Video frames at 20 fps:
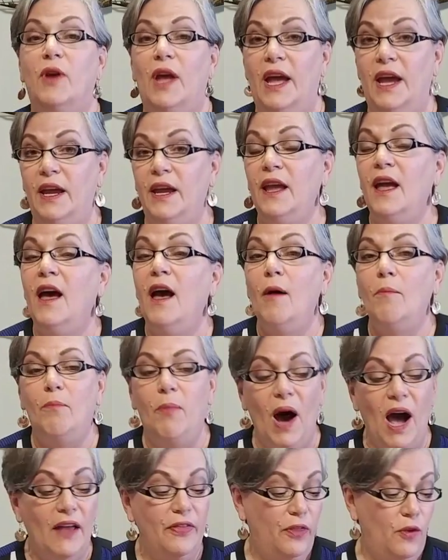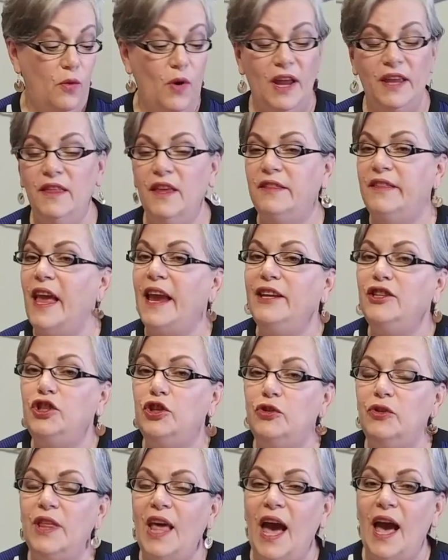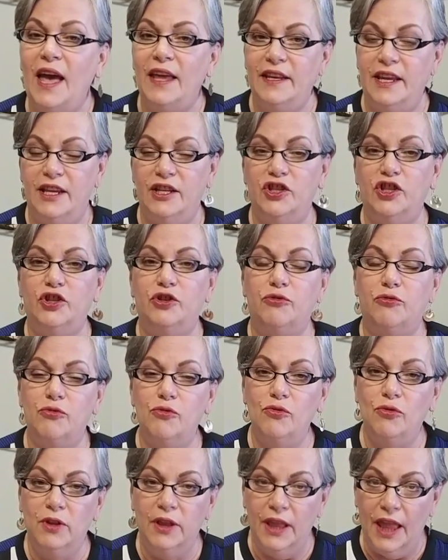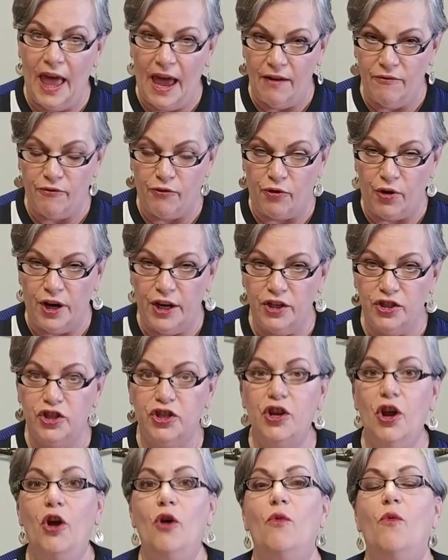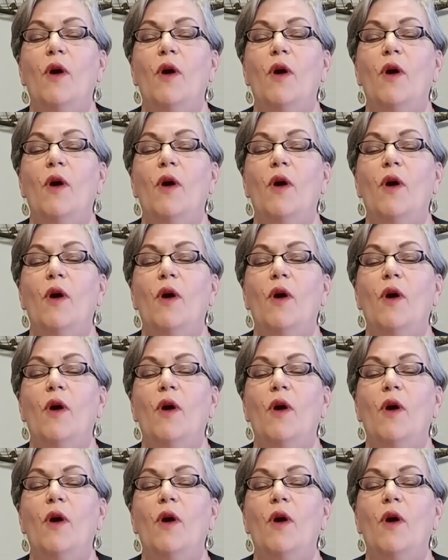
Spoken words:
okay? But the way that they do that is through leverage.